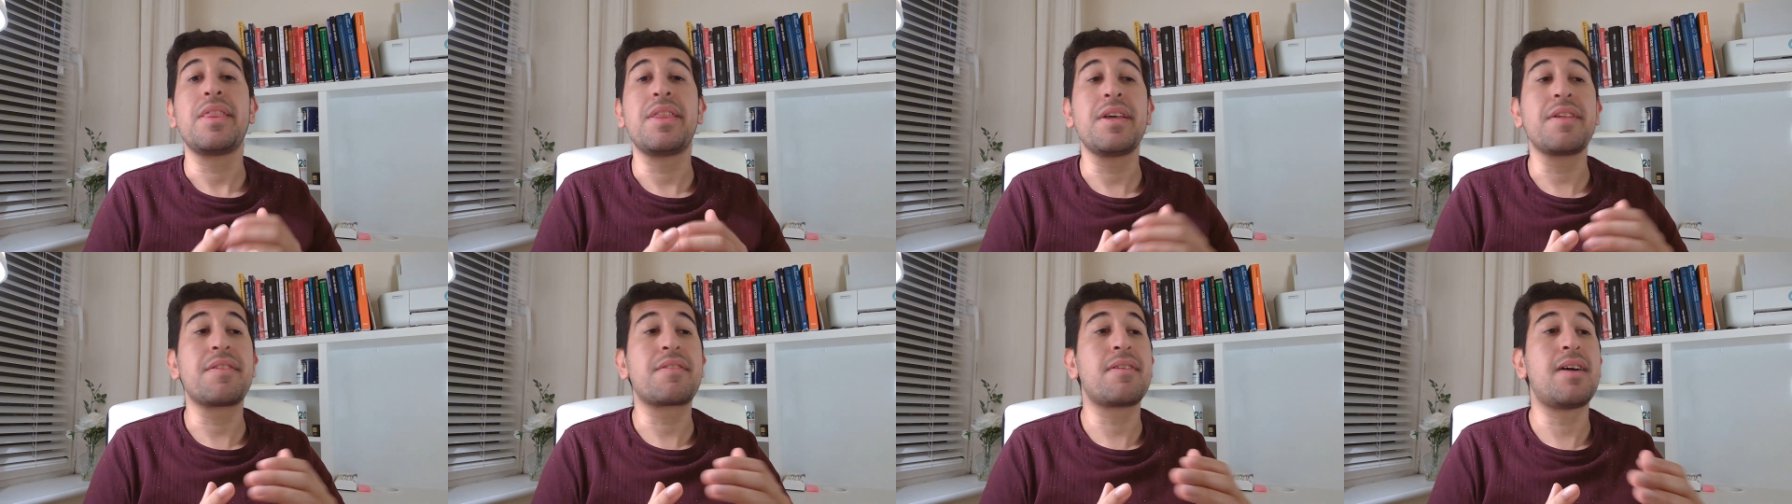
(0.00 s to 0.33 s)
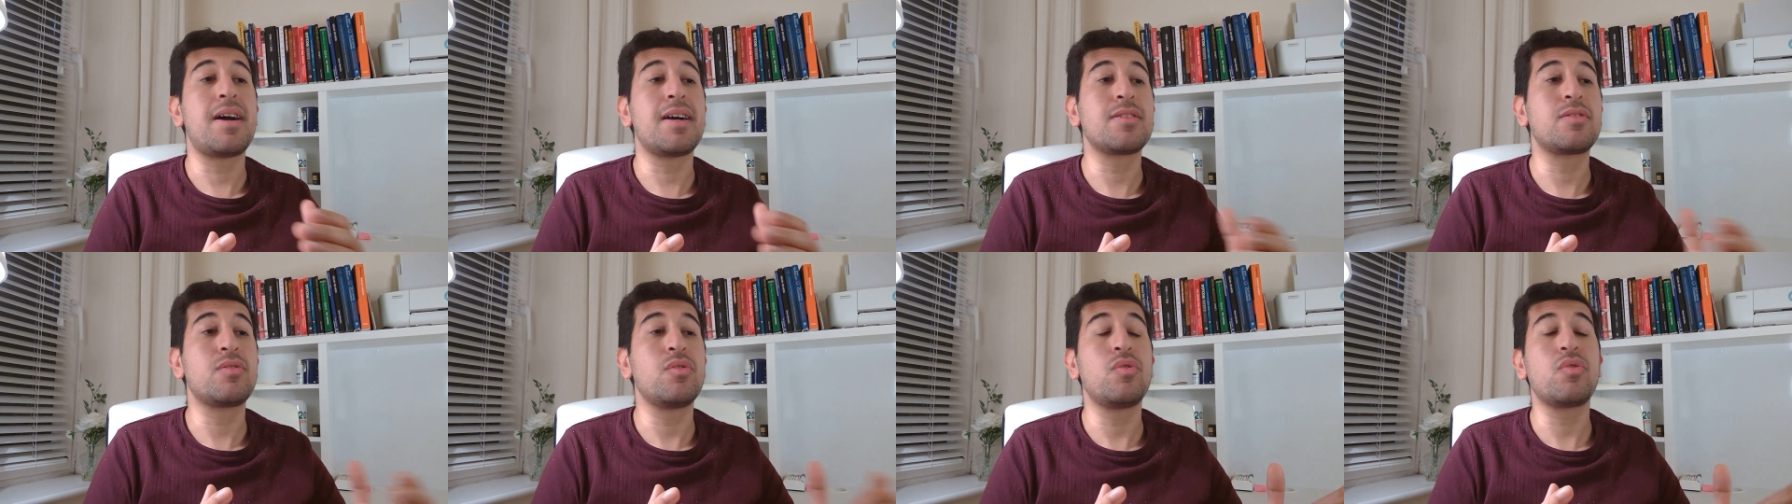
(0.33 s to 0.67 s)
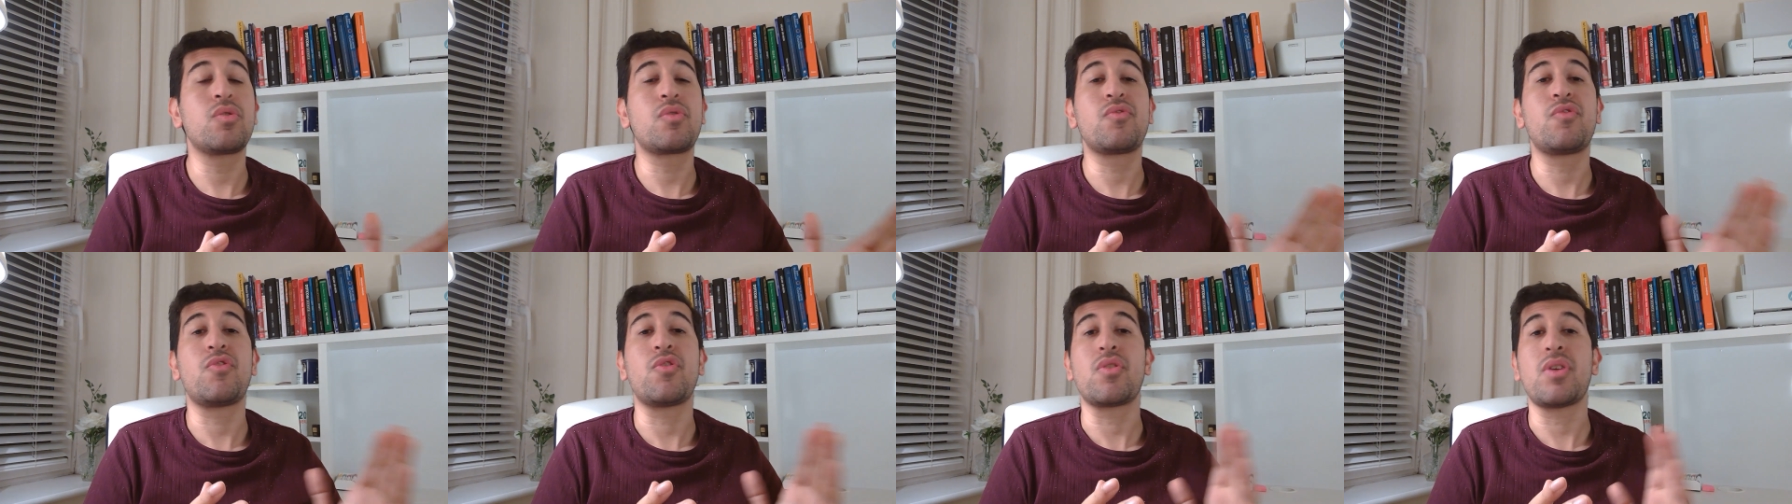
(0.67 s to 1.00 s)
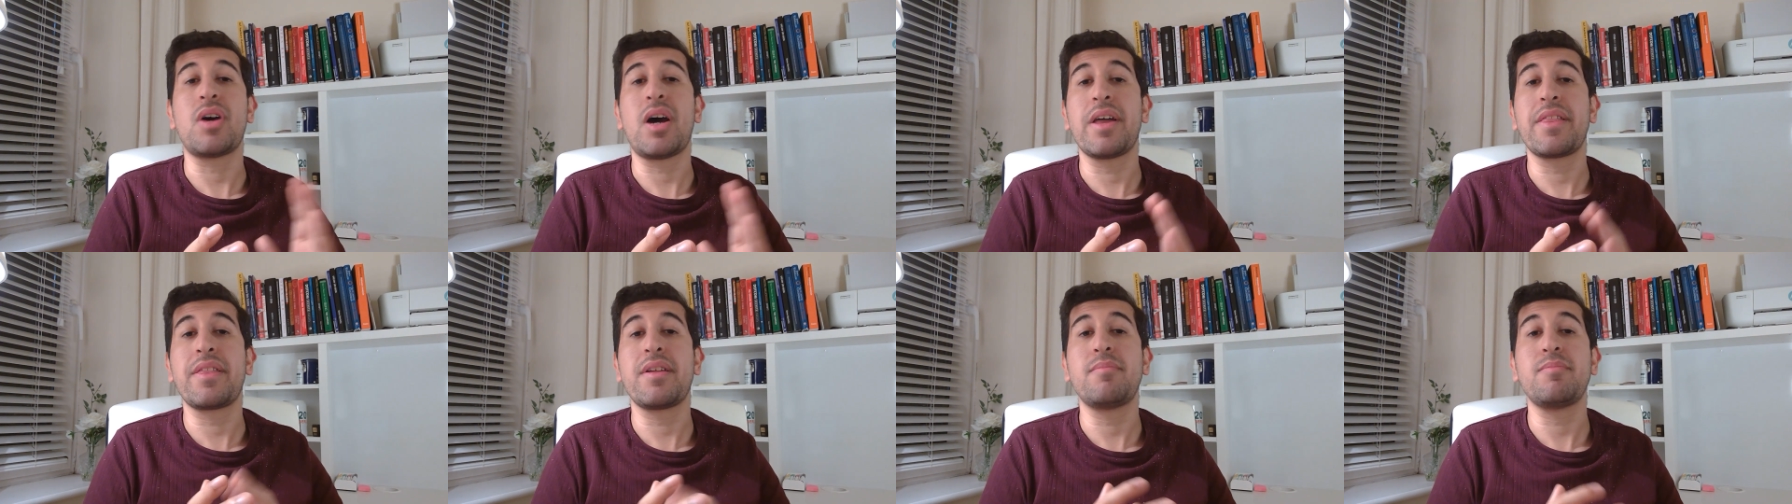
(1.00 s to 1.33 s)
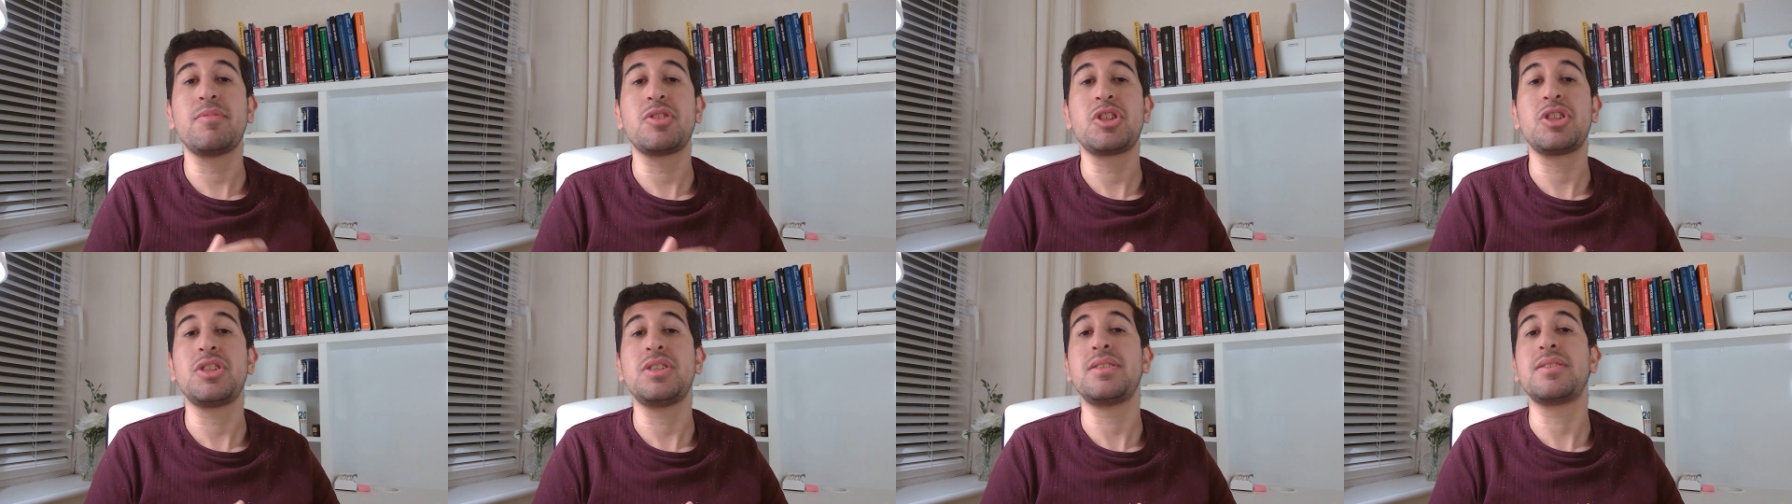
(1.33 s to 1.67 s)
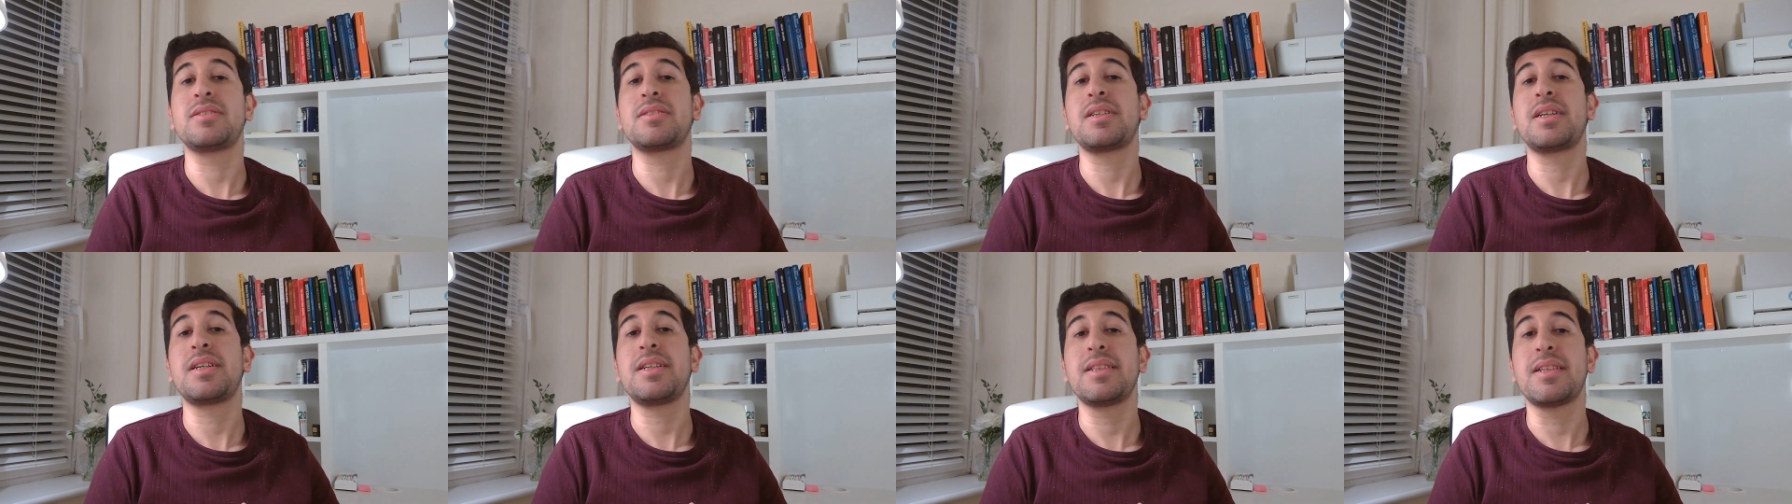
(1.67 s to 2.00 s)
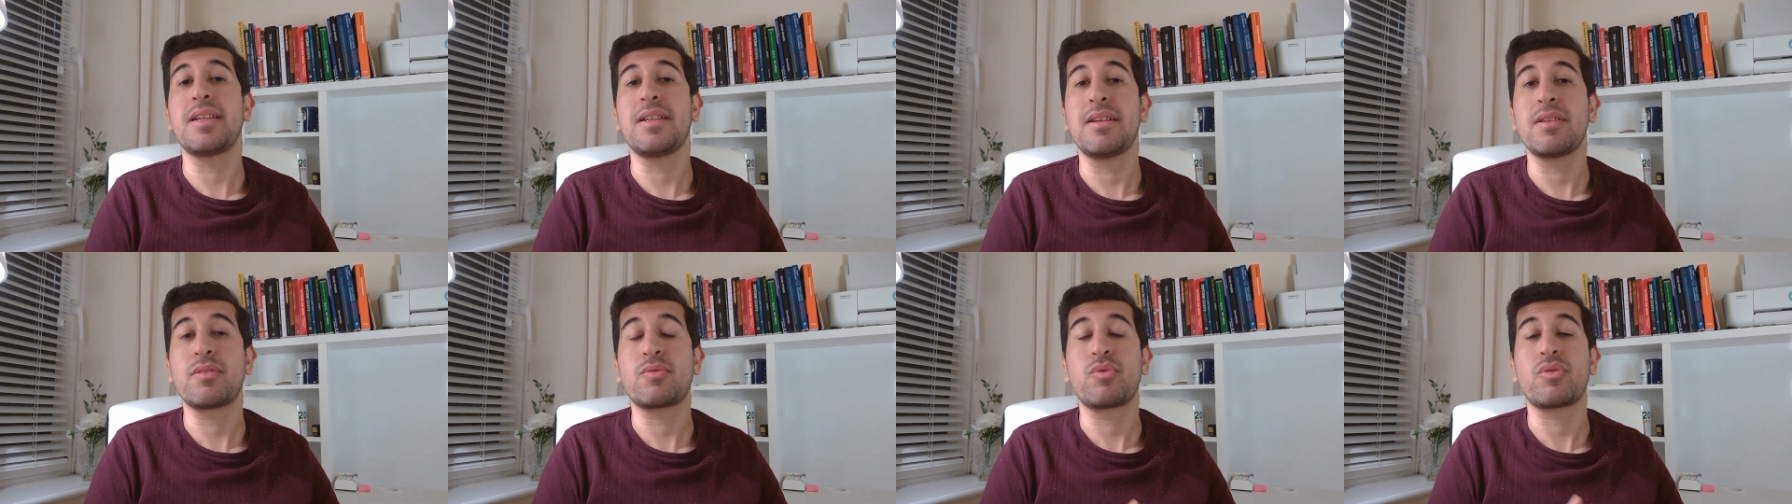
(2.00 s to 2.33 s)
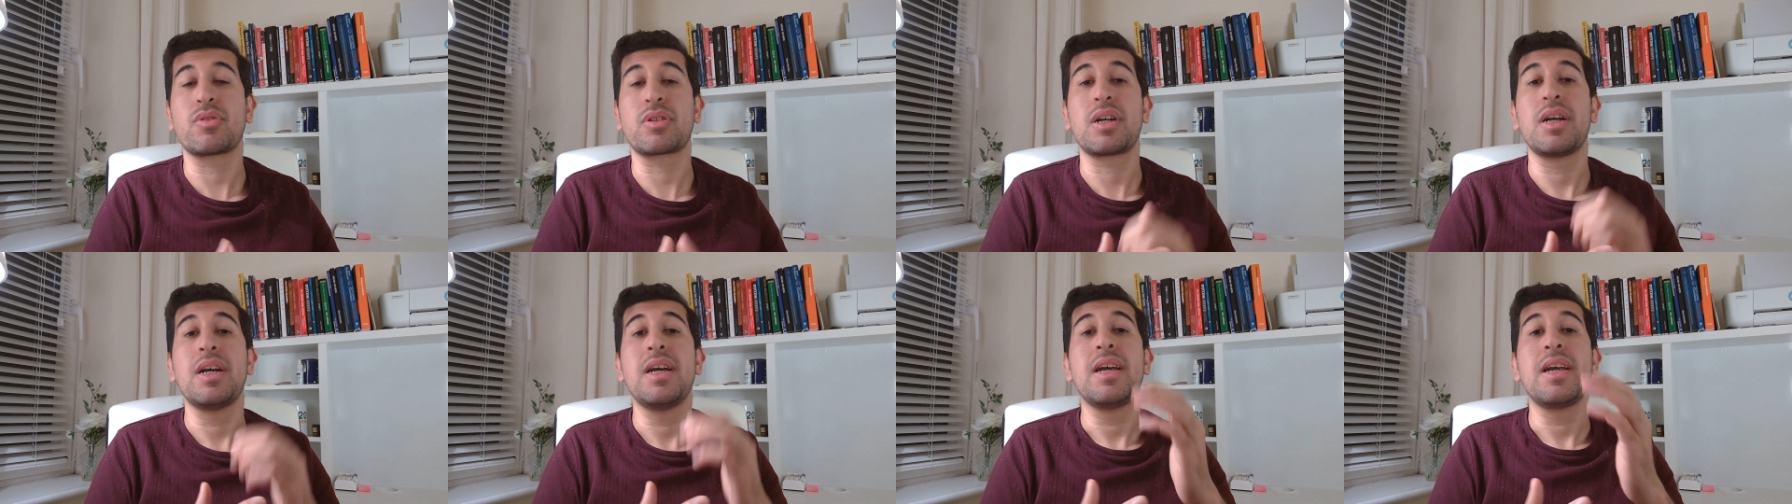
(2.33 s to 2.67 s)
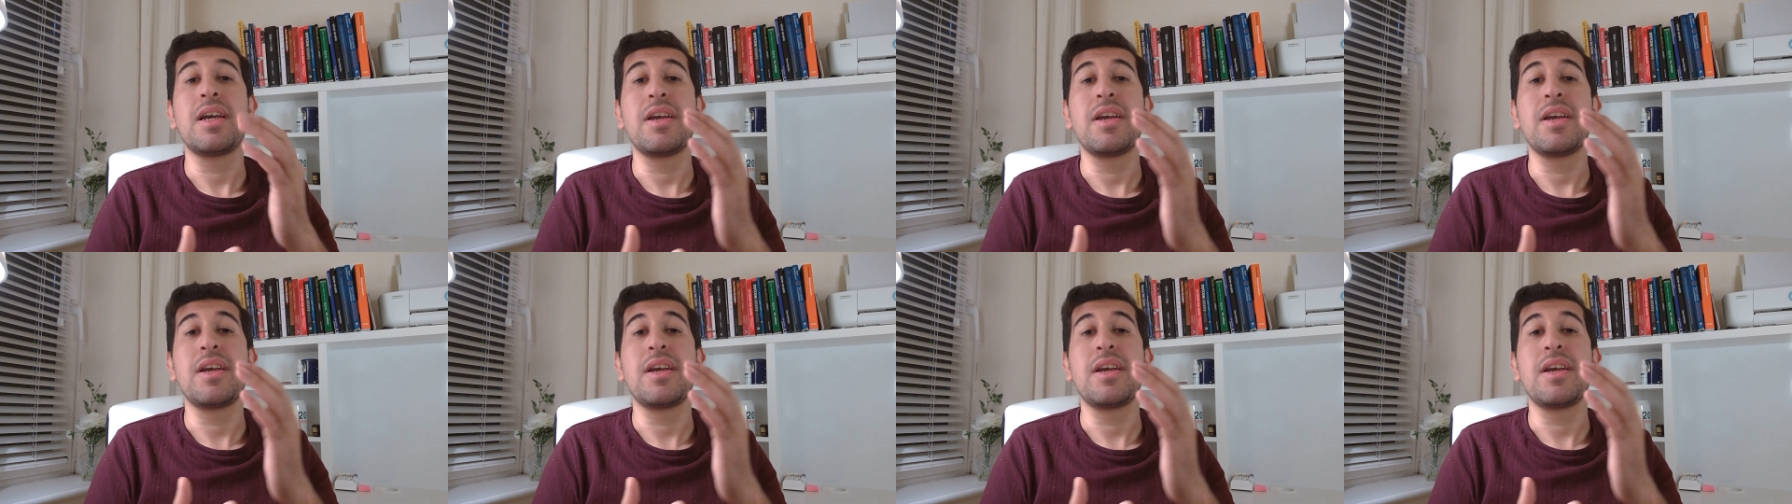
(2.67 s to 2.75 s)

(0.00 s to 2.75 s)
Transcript: they try to look for other machines in the network